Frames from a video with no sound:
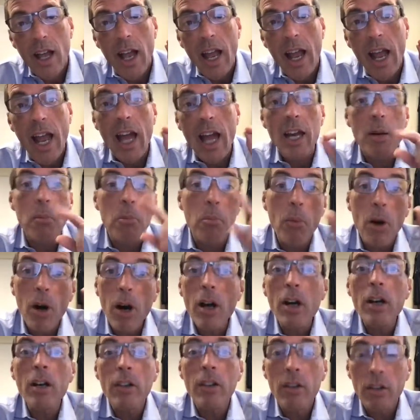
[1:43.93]
and
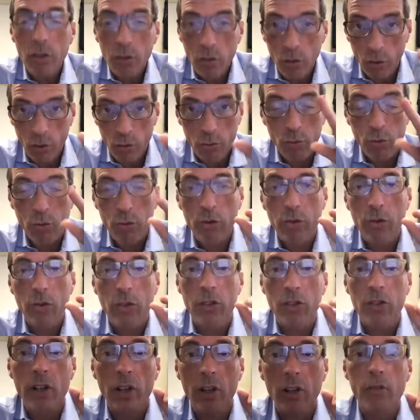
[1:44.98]
among those rules for the
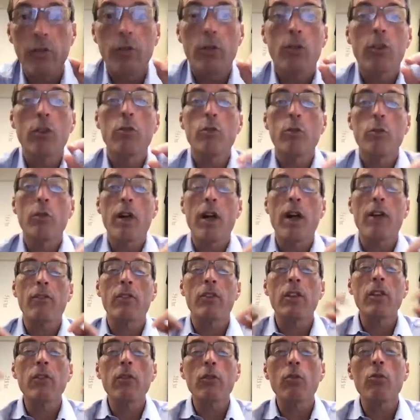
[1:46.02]
sale of goods, we will have
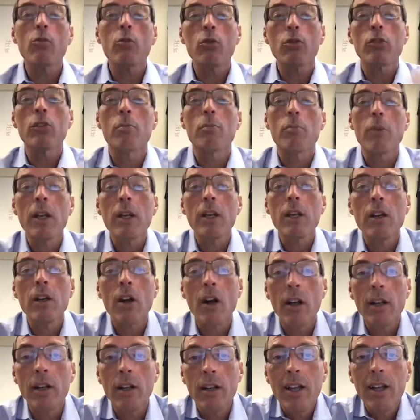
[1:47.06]
different rules depending
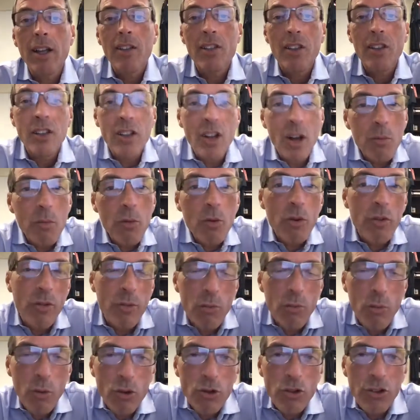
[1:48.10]
on the number of
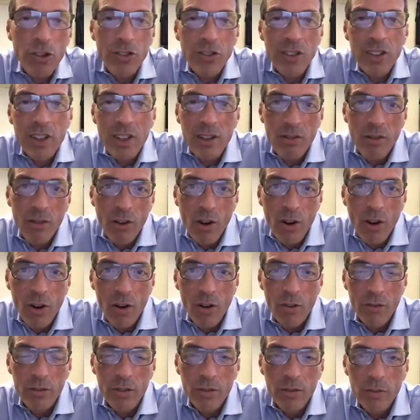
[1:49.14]
merchants
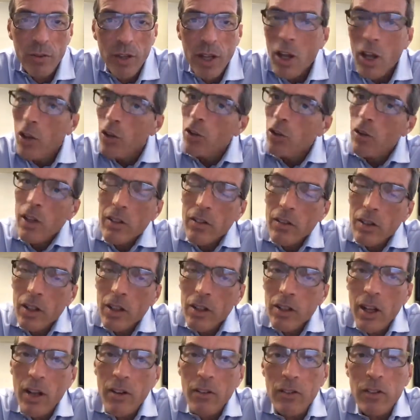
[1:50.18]
involved. So that's a
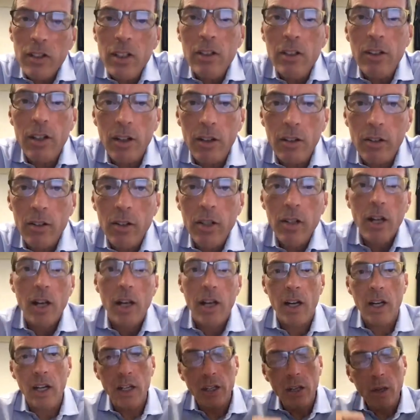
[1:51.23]
lot of detail,
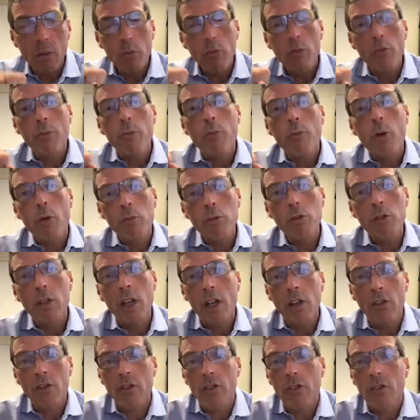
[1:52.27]
a number of
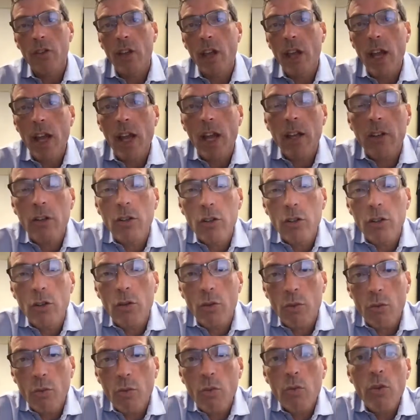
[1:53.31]
permutations, and
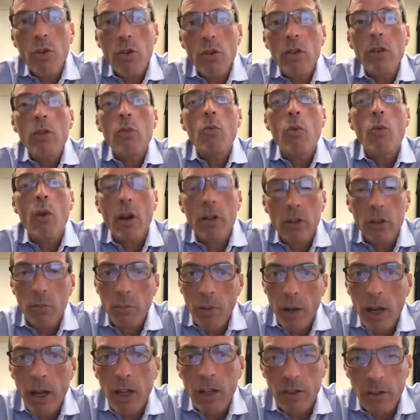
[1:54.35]
you really want to
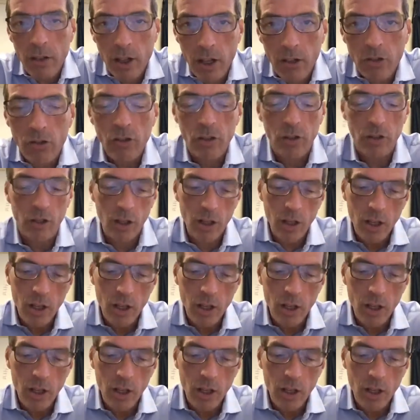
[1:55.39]
pay attention.